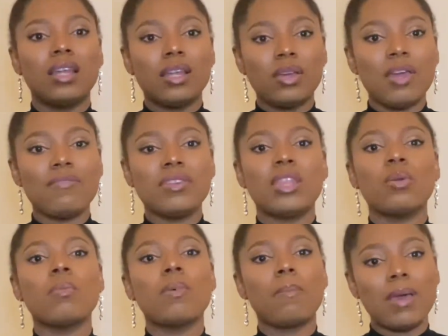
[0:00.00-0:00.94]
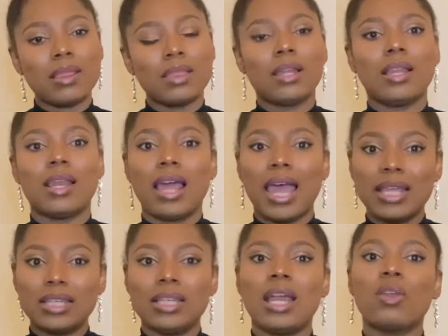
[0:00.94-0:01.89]
everything will be better than I
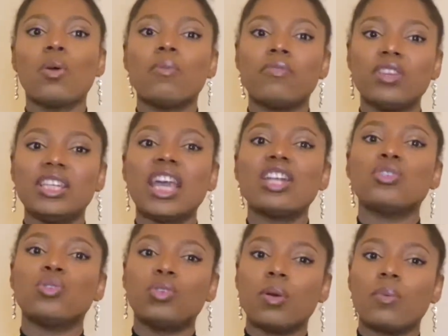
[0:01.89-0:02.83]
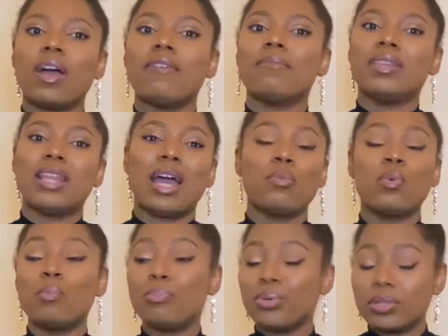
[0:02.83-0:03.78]
did, and hopefully their children will have it and will
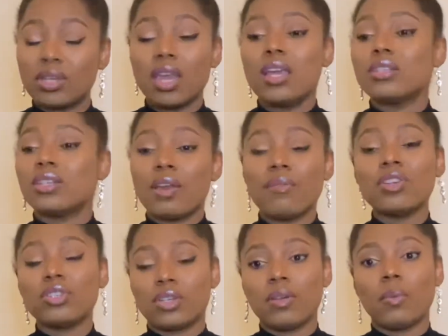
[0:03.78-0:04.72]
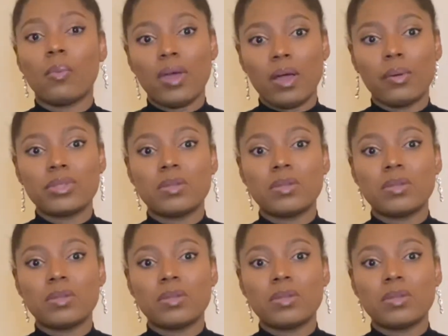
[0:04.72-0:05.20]
build generational wealth.